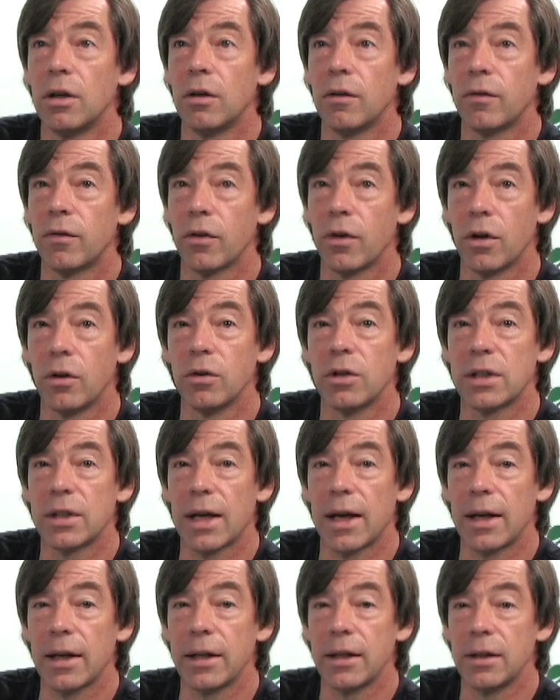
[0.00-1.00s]
for those
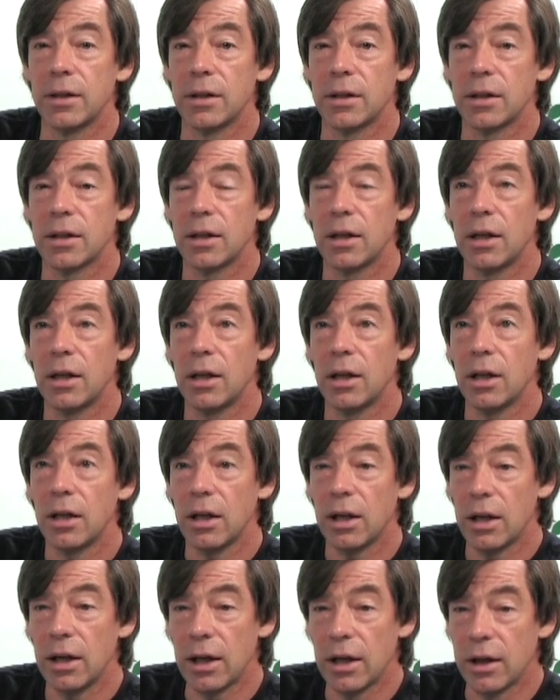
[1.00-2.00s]
stallions
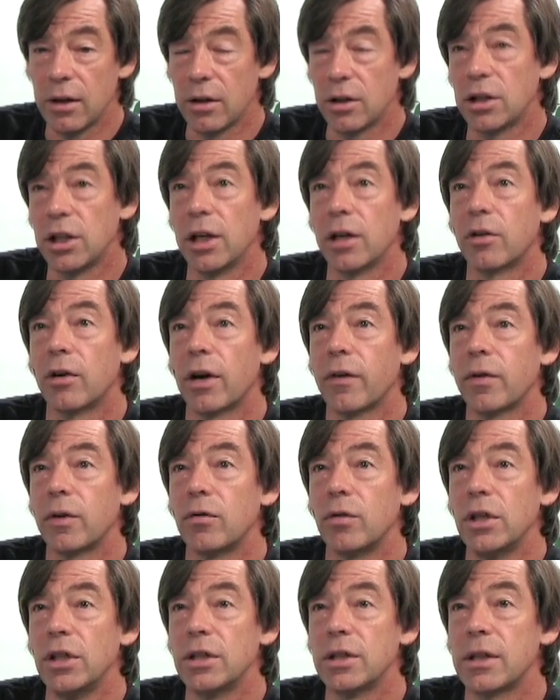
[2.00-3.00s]
in the geographic
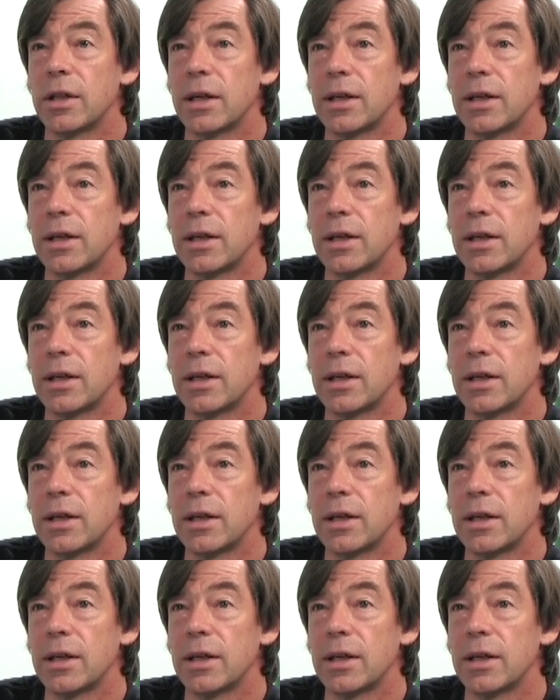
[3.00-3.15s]
regions they